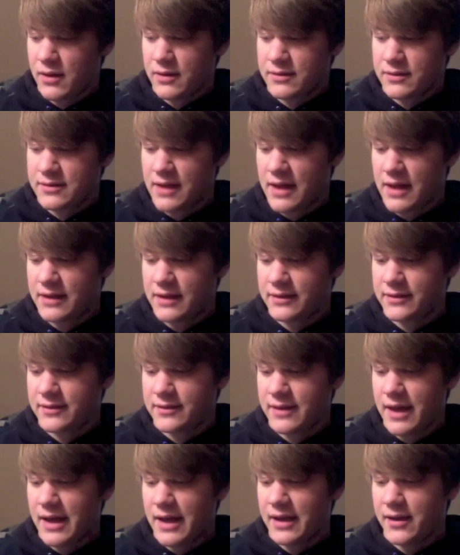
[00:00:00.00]
says
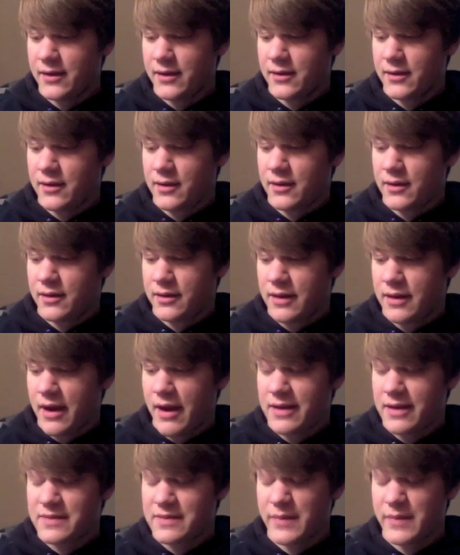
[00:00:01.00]
that there has